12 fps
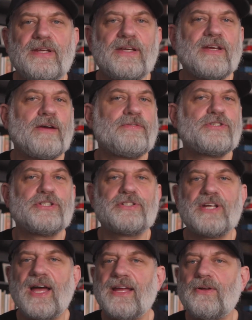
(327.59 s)
It covers your
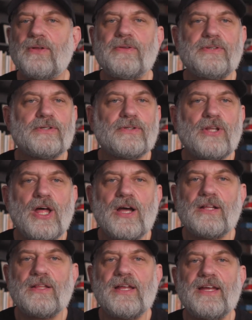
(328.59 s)
title, your
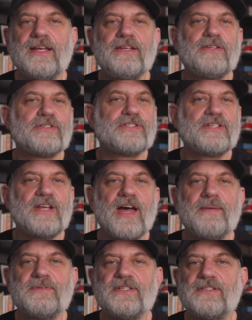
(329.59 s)
logline, your
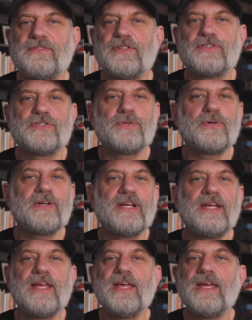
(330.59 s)
synopsis of your
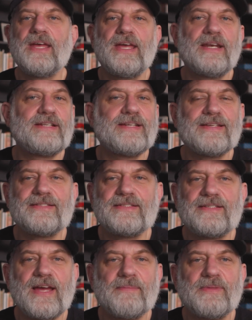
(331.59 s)
story, and it doesn't
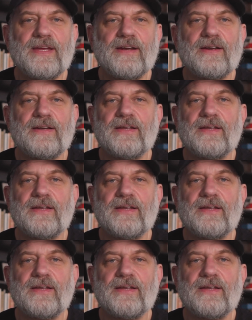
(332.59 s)
stop there.